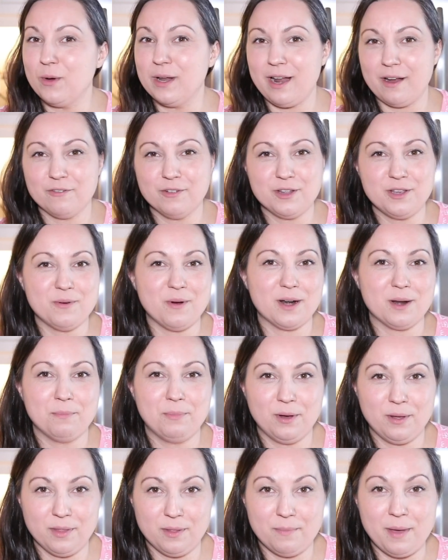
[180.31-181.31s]
whenever you want to
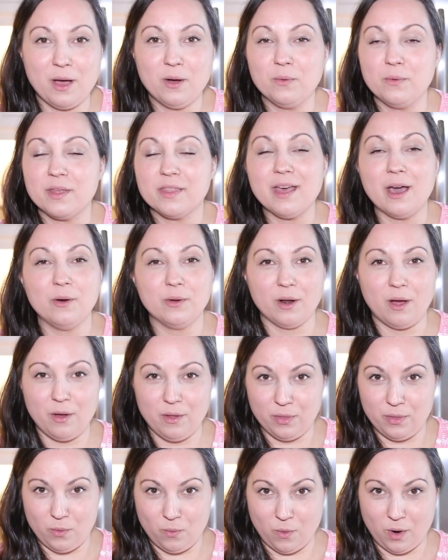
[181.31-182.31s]
pull them out without
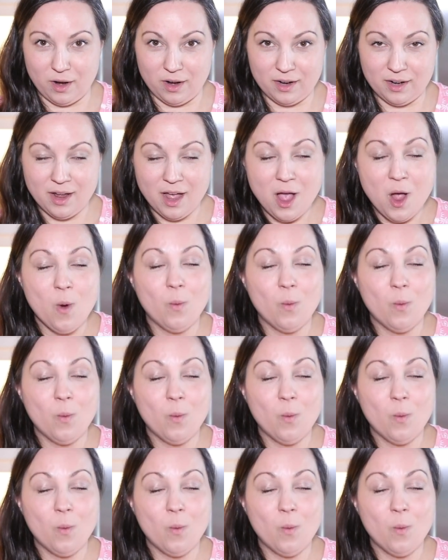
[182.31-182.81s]
all the work.